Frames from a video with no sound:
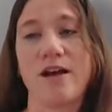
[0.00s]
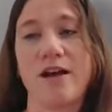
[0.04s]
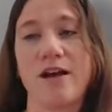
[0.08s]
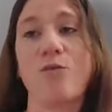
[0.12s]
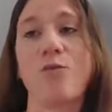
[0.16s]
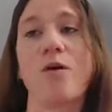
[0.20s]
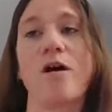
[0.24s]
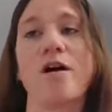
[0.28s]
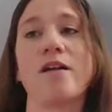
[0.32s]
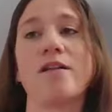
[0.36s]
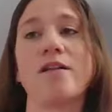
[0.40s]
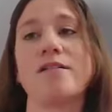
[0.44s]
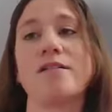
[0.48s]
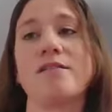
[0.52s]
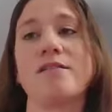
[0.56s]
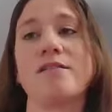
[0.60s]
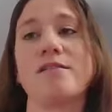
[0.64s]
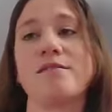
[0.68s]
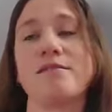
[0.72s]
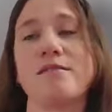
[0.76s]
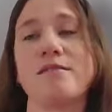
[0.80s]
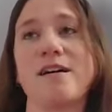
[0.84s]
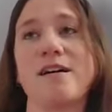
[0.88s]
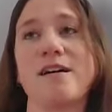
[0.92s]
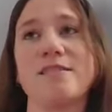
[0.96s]

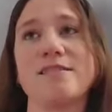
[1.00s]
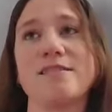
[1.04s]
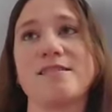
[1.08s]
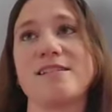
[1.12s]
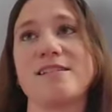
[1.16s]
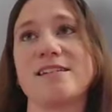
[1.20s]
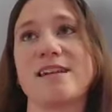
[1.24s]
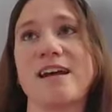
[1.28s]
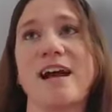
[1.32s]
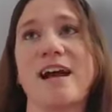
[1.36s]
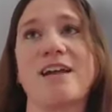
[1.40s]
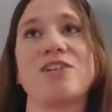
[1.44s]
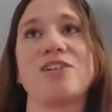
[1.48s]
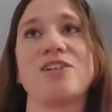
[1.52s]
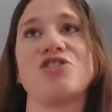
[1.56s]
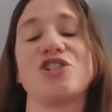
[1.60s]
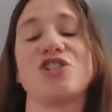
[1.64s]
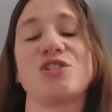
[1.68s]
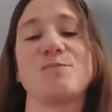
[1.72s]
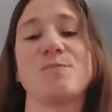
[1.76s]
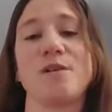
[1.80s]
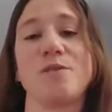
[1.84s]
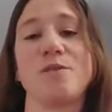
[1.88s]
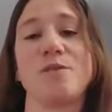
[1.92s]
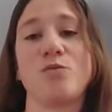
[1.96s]
wanted us to kind of
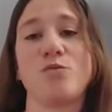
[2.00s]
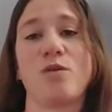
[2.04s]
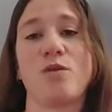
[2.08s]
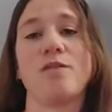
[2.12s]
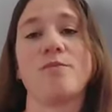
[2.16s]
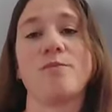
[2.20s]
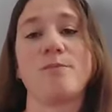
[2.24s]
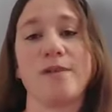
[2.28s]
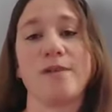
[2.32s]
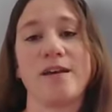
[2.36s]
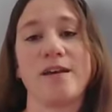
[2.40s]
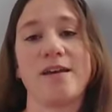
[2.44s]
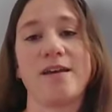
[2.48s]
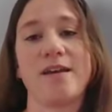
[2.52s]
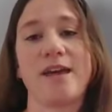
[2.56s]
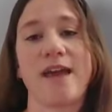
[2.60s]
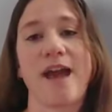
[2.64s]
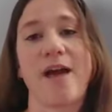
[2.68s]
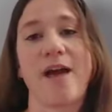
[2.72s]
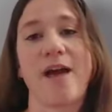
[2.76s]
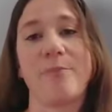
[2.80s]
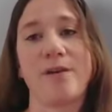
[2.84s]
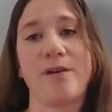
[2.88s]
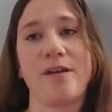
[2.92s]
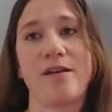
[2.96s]
just be one big
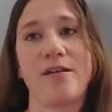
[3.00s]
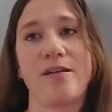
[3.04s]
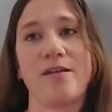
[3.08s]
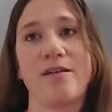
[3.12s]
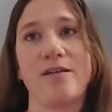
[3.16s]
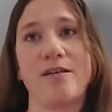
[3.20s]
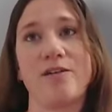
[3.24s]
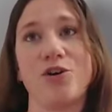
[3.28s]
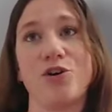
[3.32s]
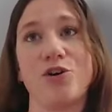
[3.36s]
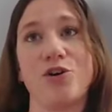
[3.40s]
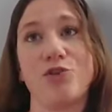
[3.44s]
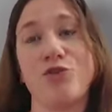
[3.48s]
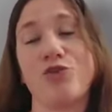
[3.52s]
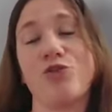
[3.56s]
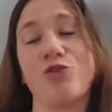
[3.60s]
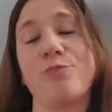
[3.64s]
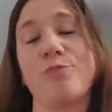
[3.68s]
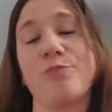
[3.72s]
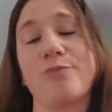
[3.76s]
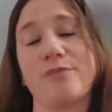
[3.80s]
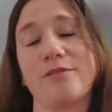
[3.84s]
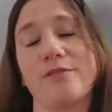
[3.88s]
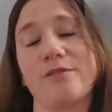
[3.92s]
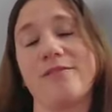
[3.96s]
happy
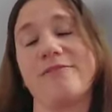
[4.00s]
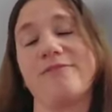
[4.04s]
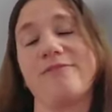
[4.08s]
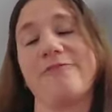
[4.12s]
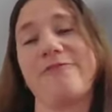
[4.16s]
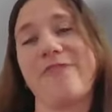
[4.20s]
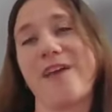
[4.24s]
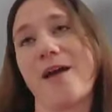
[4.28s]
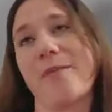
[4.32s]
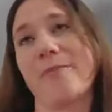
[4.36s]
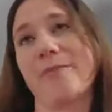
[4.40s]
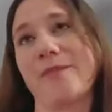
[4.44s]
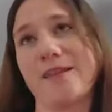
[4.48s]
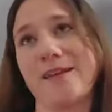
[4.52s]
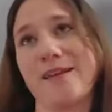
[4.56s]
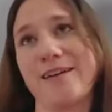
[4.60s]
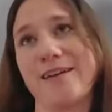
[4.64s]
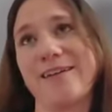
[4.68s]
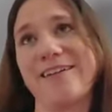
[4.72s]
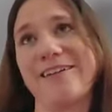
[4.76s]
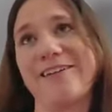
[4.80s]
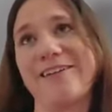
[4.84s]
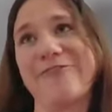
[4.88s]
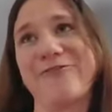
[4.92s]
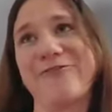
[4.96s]
group,
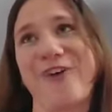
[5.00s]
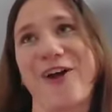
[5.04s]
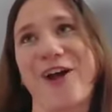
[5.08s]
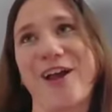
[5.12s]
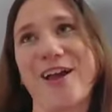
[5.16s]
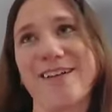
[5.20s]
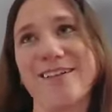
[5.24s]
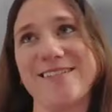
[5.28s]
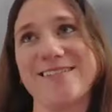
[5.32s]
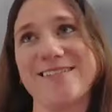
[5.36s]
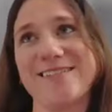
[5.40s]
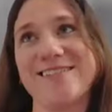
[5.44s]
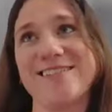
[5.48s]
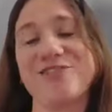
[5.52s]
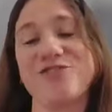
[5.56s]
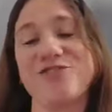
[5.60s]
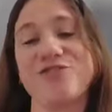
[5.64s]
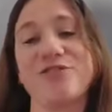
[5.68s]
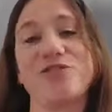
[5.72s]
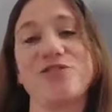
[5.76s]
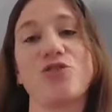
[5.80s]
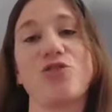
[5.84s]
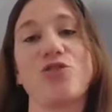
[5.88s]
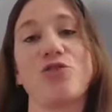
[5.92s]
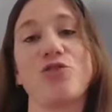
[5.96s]
family, friends
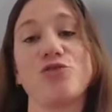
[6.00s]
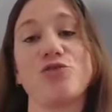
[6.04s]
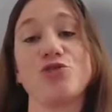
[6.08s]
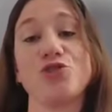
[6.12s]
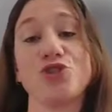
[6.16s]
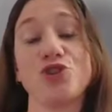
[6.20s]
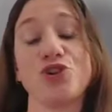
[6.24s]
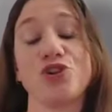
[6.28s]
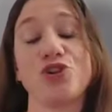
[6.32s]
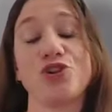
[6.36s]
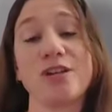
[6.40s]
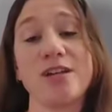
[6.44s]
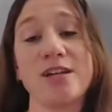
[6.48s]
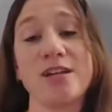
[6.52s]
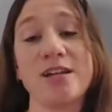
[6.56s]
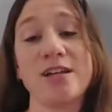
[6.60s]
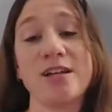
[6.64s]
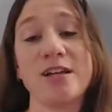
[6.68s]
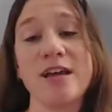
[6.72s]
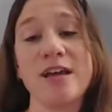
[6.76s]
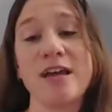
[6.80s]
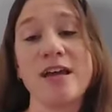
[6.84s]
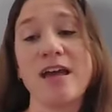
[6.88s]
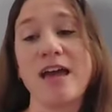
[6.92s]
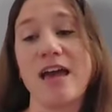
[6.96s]
during the whole
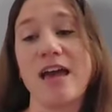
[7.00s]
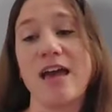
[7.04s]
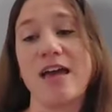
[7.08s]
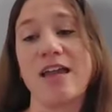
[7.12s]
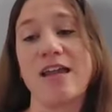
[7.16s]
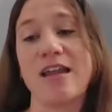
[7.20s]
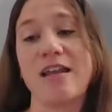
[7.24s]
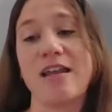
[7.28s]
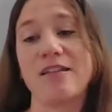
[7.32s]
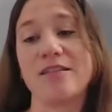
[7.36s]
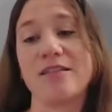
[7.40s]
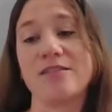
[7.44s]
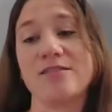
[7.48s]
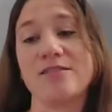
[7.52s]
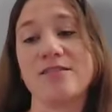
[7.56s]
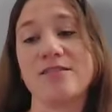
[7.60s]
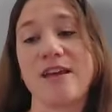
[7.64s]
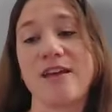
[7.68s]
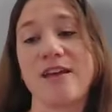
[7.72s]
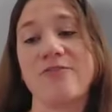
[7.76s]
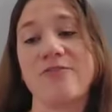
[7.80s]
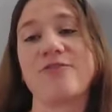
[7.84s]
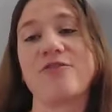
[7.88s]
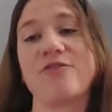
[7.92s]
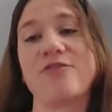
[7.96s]
journey, and
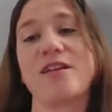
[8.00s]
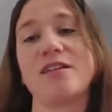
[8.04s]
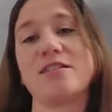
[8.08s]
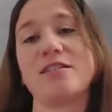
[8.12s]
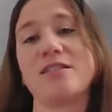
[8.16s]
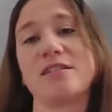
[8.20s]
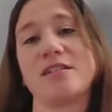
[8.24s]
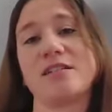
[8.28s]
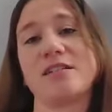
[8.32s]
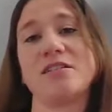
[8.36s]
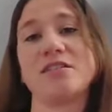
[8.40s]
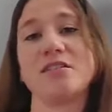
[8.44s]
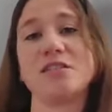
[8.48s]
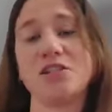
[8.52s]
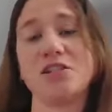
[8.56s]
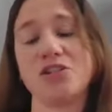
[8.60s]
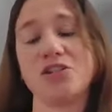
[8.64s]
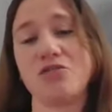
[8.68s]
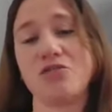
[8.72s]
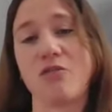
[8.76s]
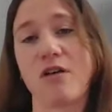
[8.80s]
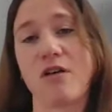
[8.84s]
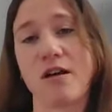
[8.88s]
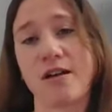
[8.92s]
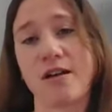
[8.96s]
for that to
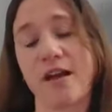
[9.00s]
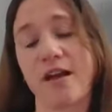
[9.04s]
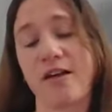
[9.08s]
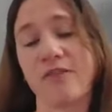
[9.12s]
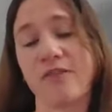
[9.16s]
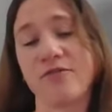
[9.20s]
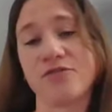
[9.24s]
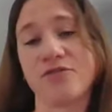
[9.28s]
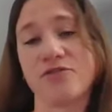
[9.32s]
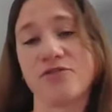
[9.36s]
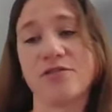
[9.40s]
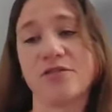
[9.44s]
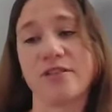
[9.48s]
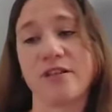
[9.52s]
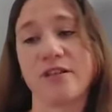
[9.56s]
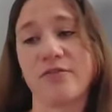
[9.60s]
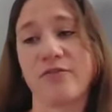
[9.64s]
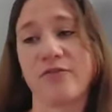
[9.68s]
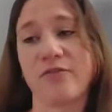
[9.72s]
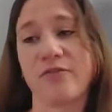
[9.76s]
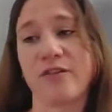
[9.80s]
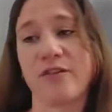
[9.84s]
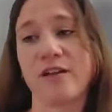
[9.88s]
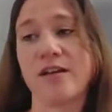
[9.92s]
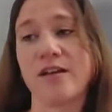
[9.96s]
continue on after
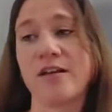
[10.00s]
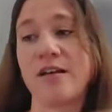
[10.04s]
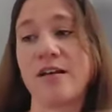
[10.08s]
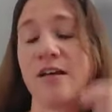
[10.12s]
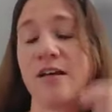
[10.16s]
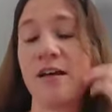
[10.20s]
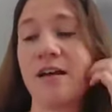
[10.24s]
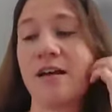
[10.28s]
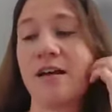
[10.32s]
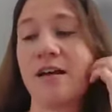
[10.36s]
delivery.